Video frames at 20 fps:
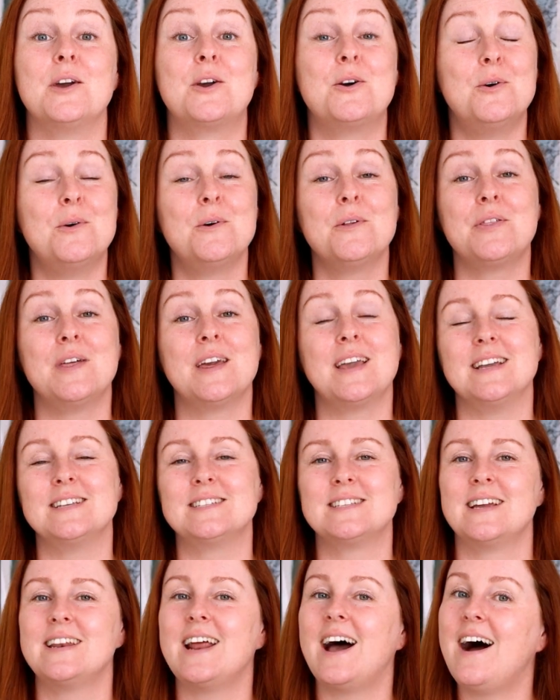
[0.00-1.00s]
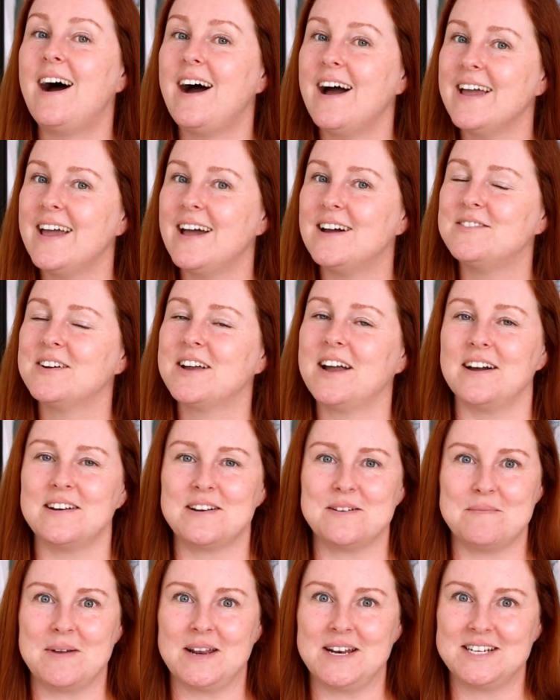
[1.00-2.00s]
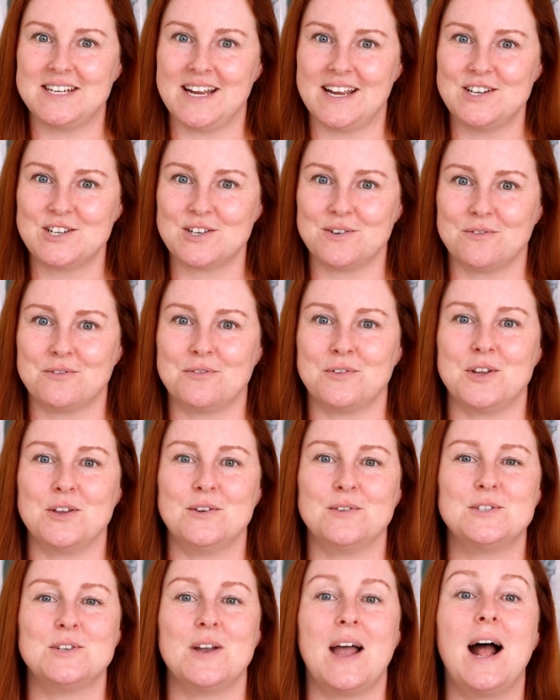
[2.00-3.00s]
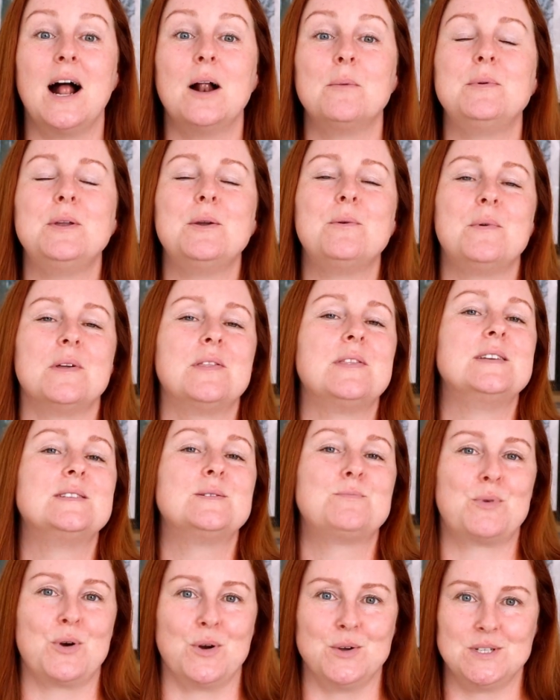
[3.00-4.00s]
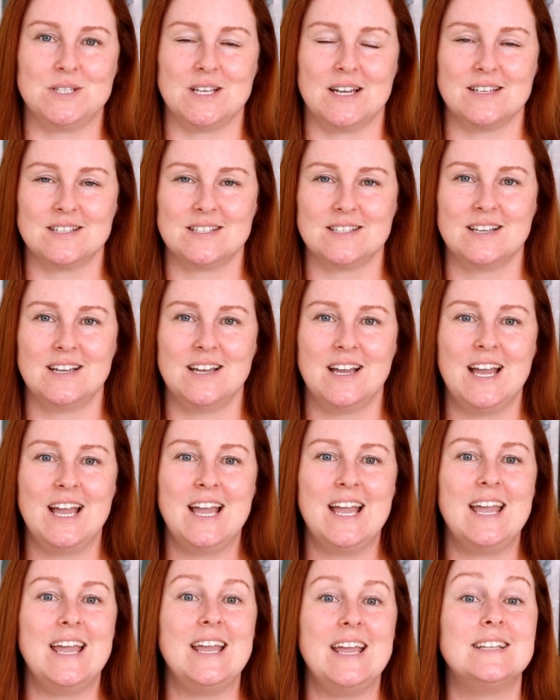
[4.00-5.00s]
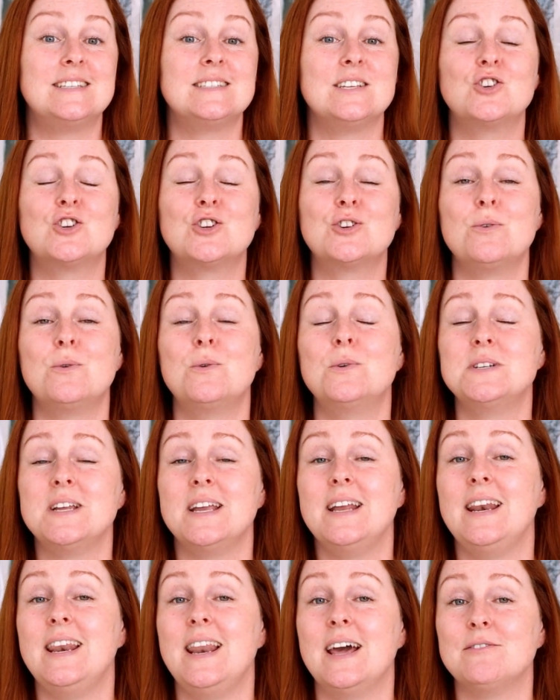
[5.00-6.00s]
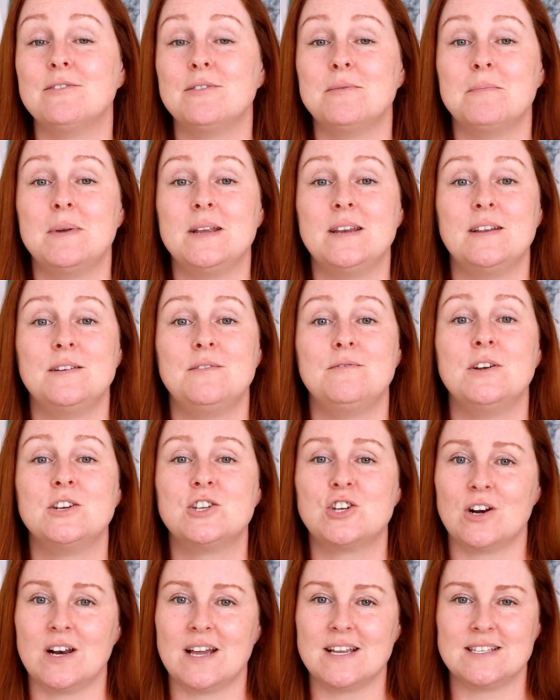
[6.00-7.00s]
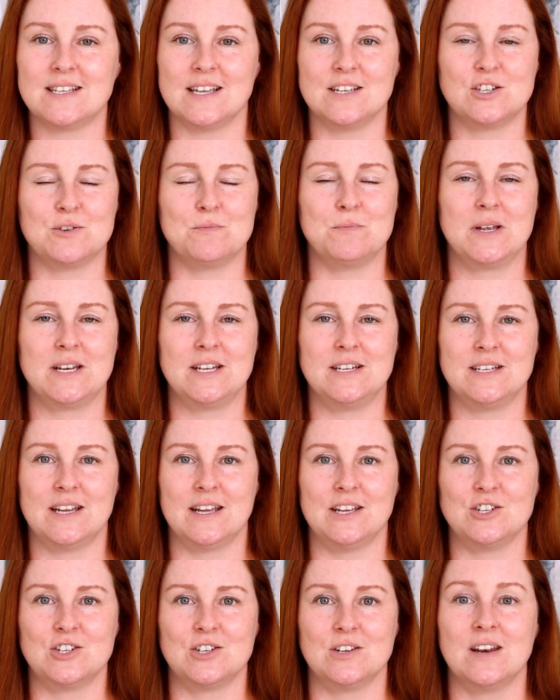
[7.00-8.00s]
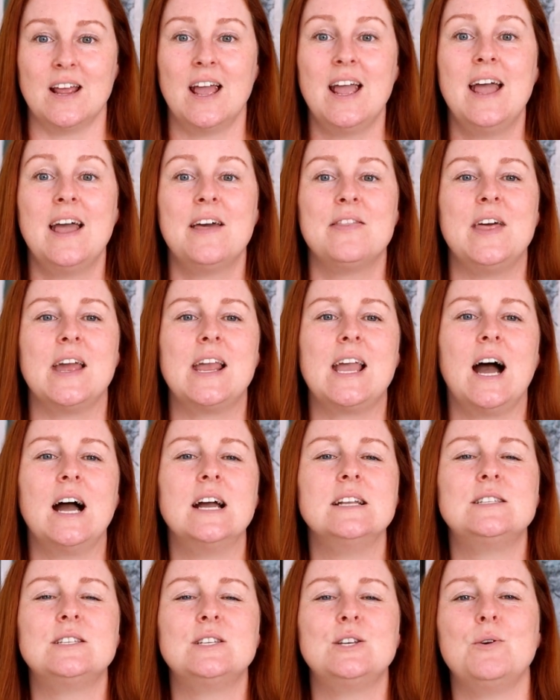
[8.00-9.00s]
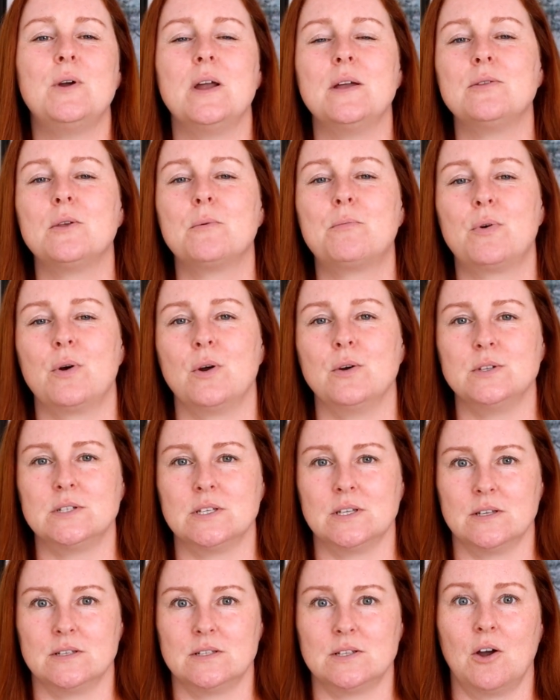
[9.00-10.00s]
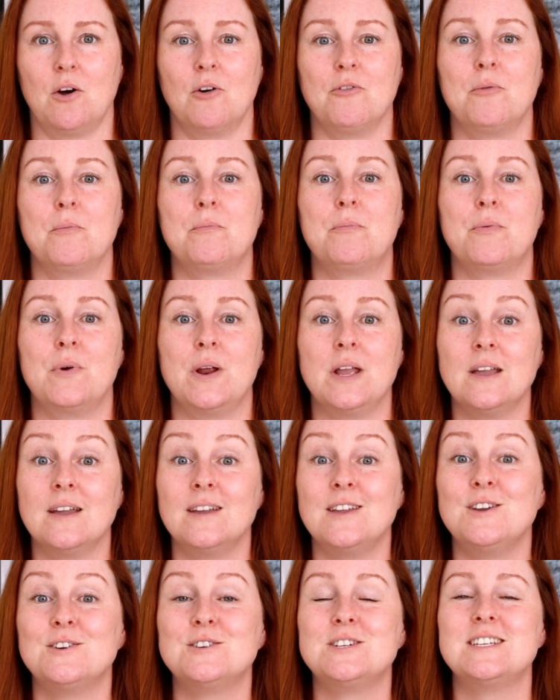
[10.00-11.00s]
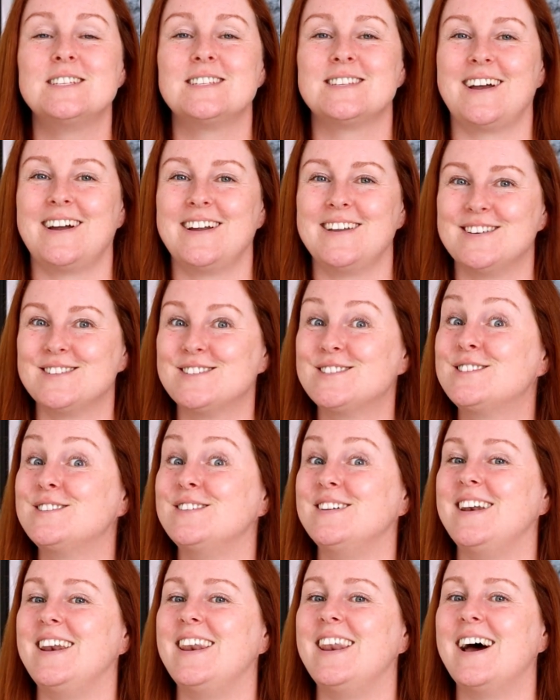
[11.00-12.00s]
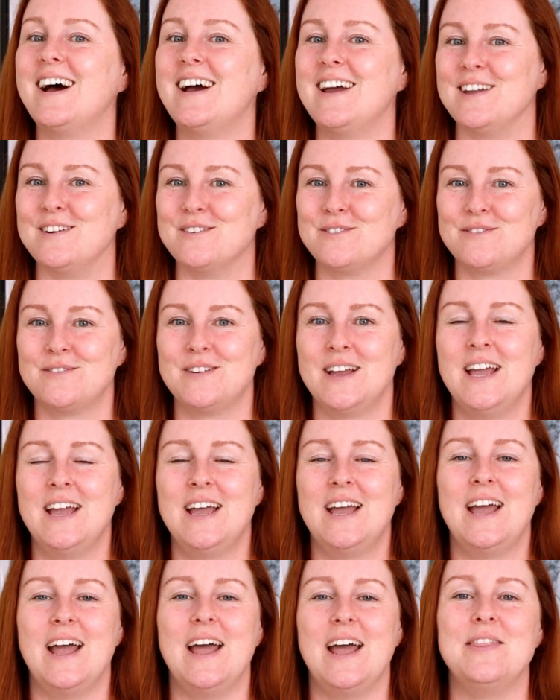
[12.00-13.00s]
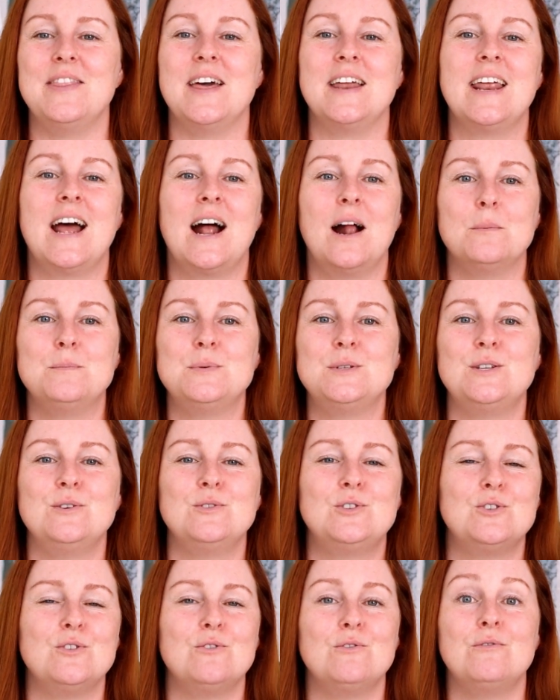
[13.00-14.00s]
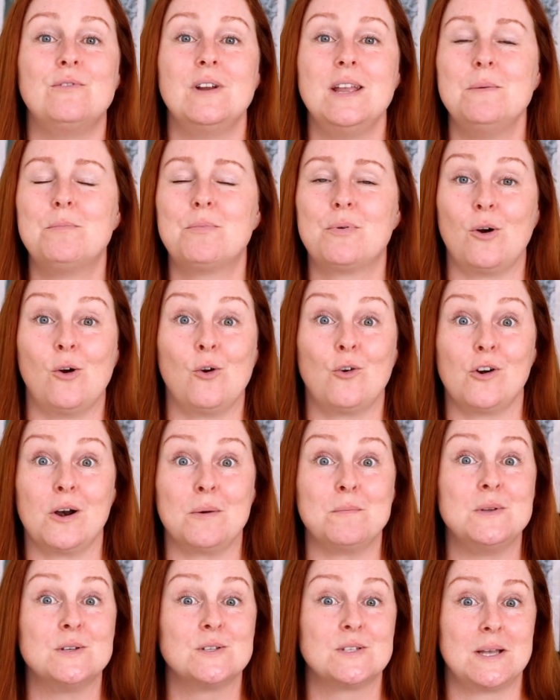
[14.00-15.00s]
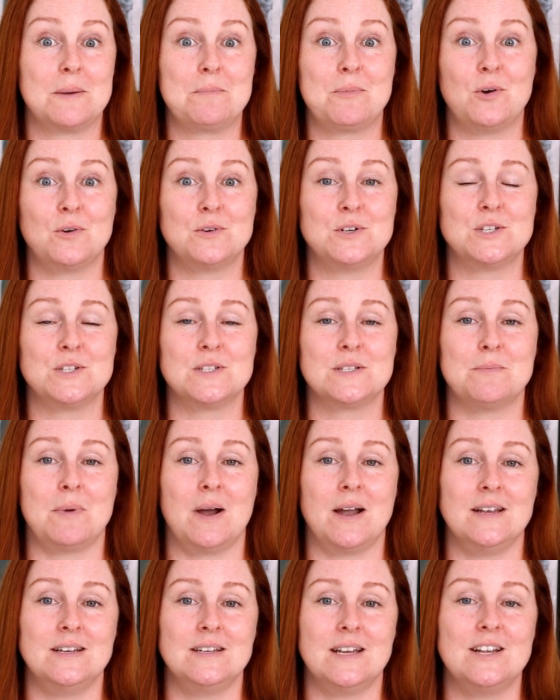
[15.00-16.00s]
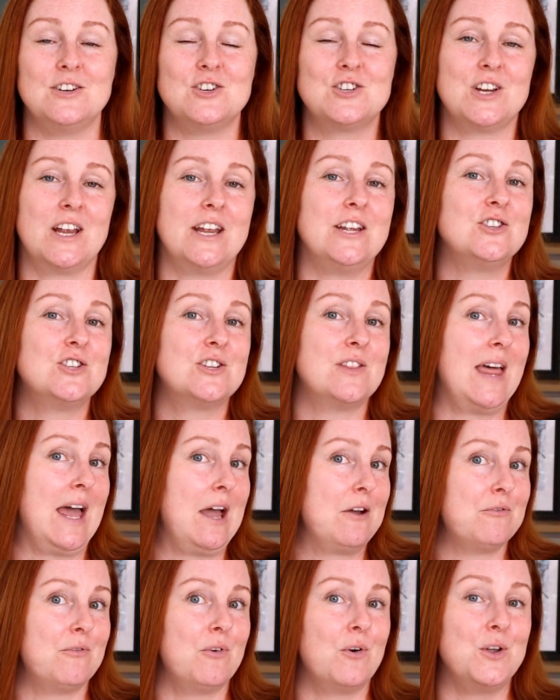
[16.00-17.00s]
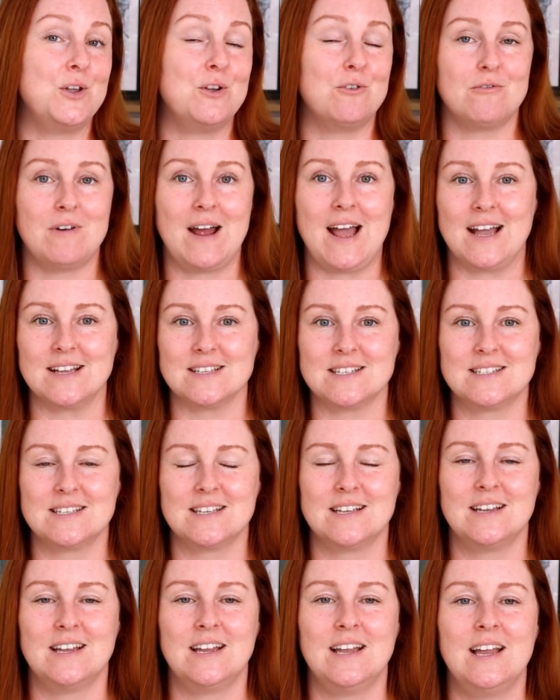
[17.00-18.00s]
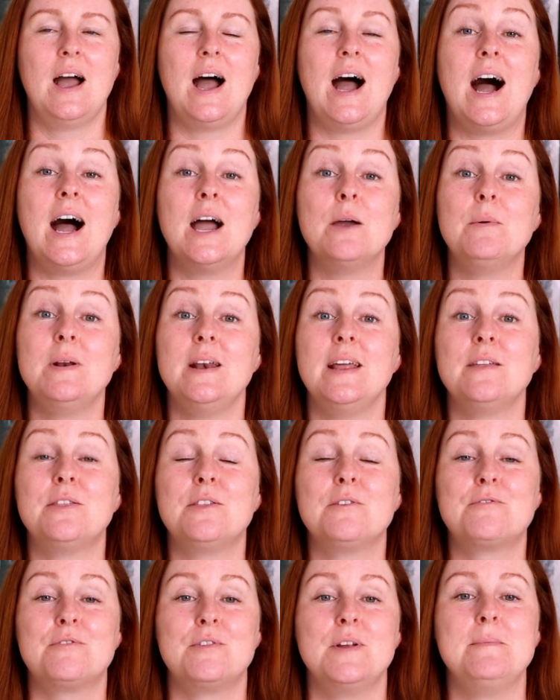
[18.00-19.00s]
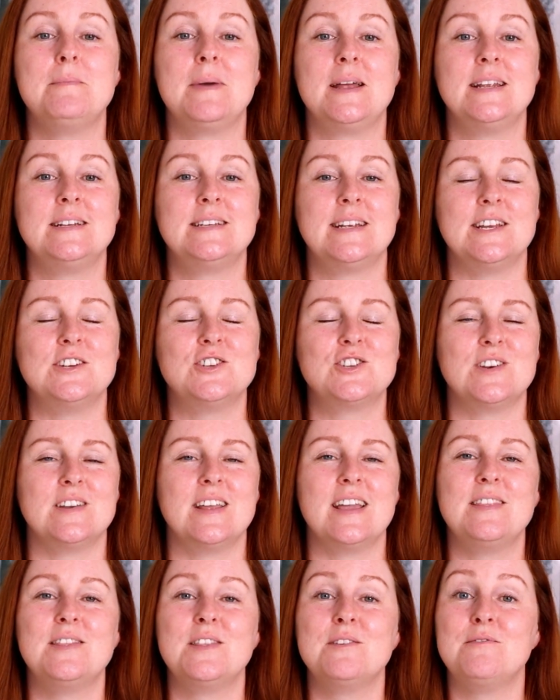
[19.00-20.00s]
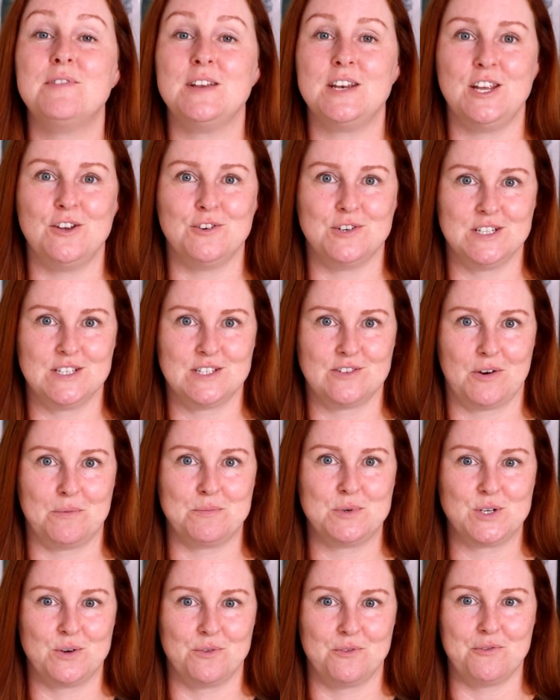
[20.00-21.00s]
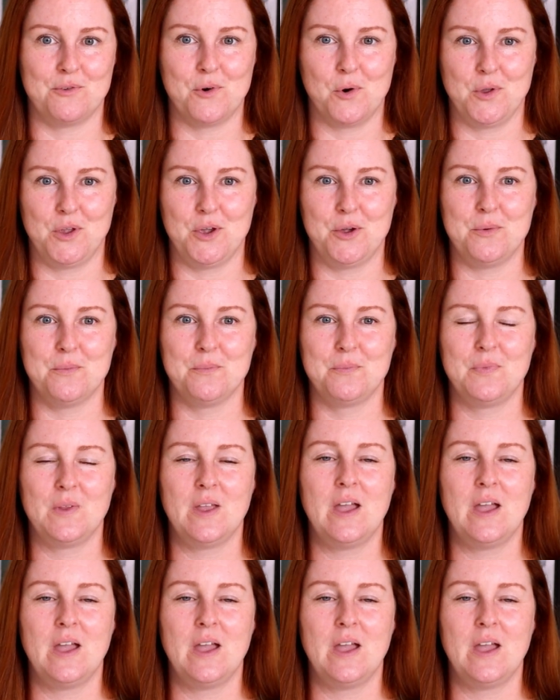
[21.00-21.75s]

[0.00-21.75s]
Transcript: The cool thing is that I have a guided meditation for you to help you with this process. It's a short 11-minute visualization meditation that guides you in the process of bringing your desires to life and then helps you to reprogram your subconscious mind and change therefore your RAS. I will link the free meditation in the video description for you.